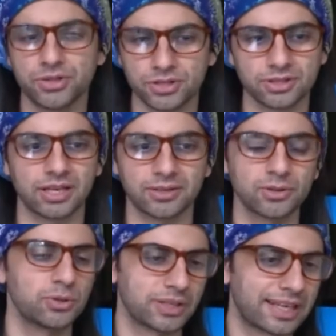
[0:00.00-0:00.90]
They were just like
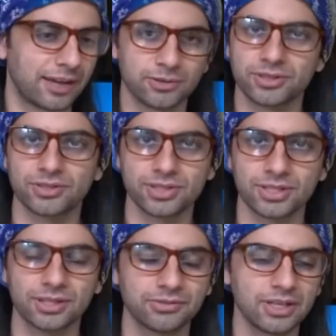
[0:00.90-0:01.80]
new accounts and
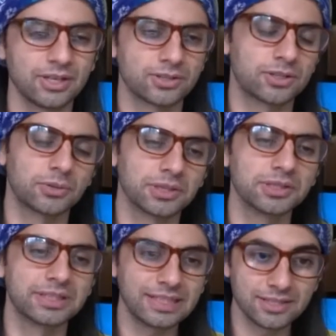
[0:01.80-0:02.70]
stuff, so they were a
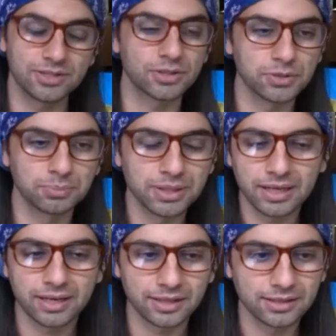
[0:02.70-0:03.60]
little easier to
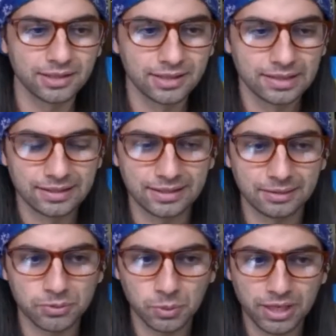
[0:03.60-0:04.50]
play.
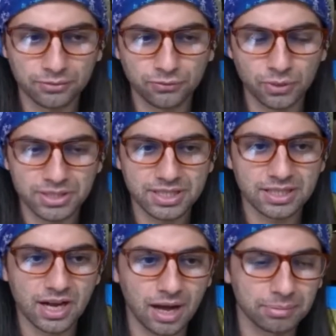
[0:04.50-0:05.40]
Um, so we got
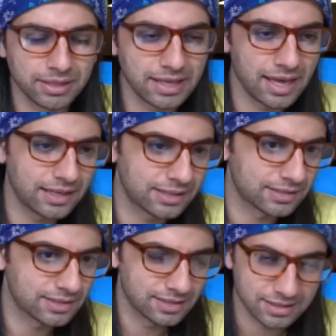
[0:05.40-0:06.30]
fourteen Goblin Gang
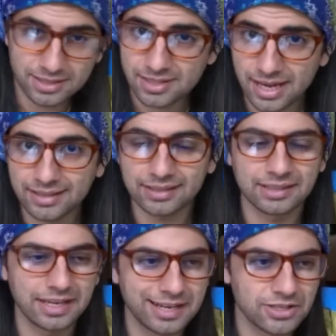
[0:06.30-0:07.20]
in the uh, second
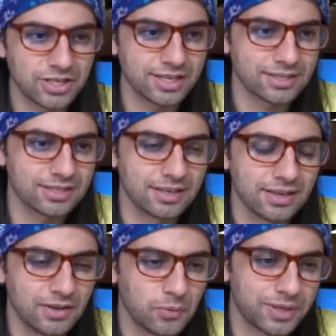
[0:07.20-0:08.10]
clan chest.
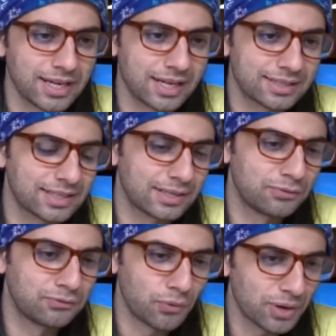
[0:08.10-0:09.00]
We got uh,
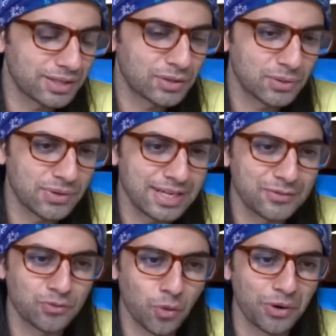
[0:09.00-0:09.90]

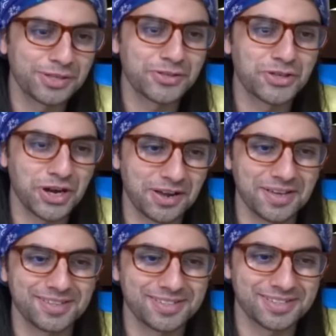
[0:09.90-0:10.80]
forty-three Royal
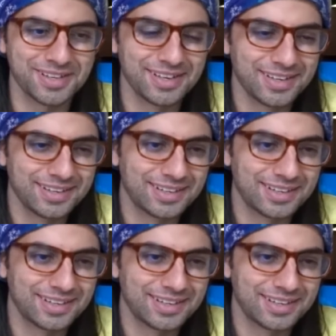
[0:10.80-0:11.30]
Giants.